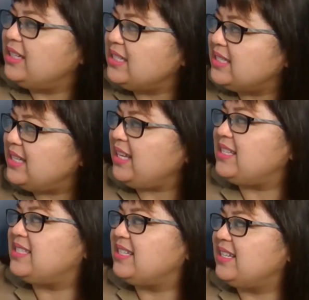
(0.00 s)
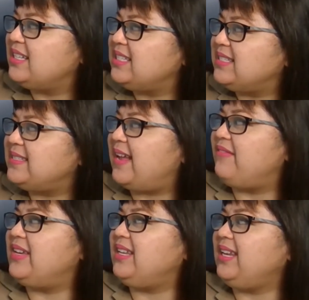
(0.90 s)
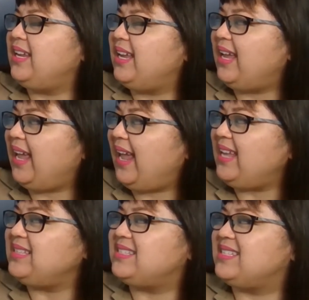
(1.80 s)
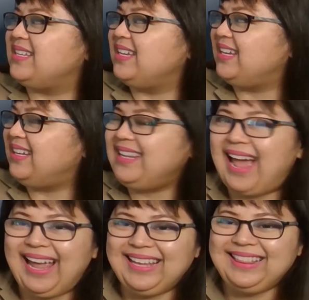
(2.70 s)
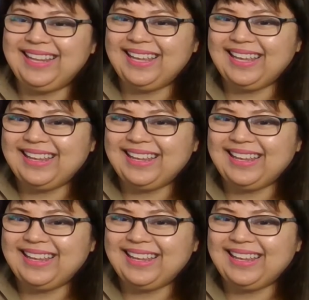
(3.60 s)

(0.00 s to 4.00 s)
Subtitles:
six, seven, eight, nine,